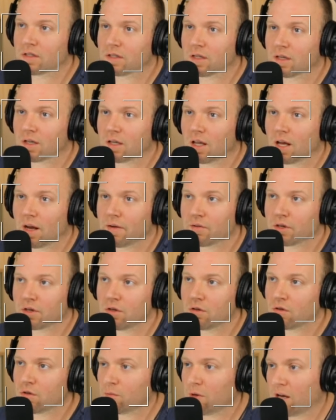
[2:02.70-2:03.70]
live on
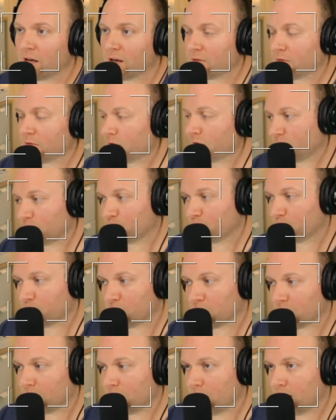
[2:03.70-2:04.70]
YouTube and Facebook,
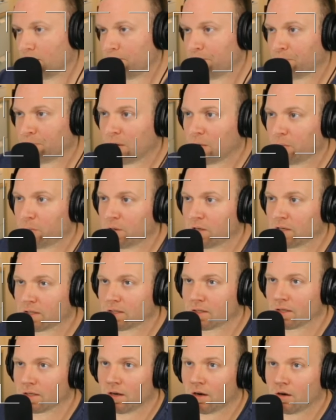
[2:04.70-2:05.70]
but
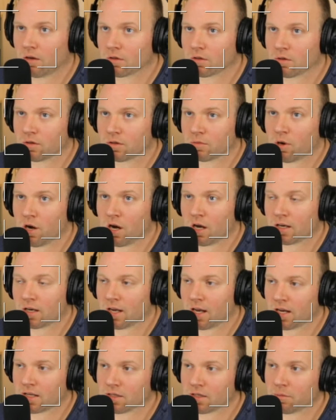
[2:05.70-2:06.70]
also the
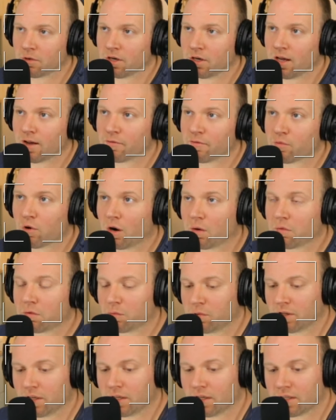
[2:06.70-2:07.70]
podcast. I'm going to have
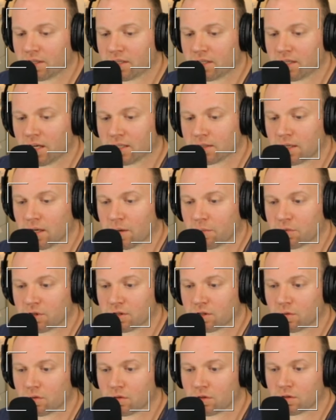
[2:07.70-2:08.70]
probably a dozen
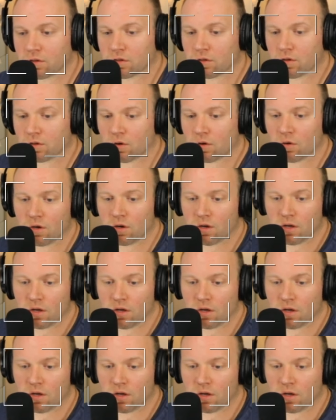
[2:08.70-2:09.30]
episodes or so,